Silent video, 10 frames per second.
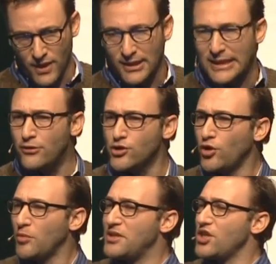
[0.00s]
Leaders hold
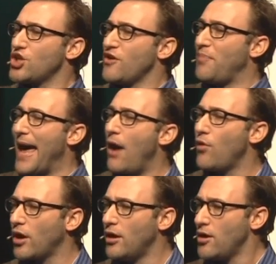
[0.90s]
a position of
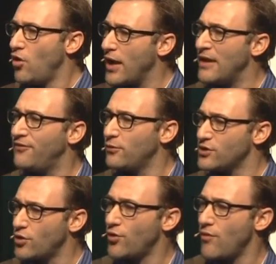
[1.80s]
power or influence
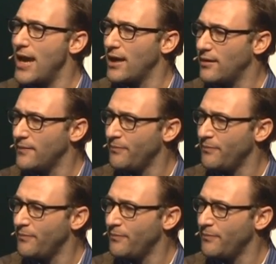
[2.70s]
or rank,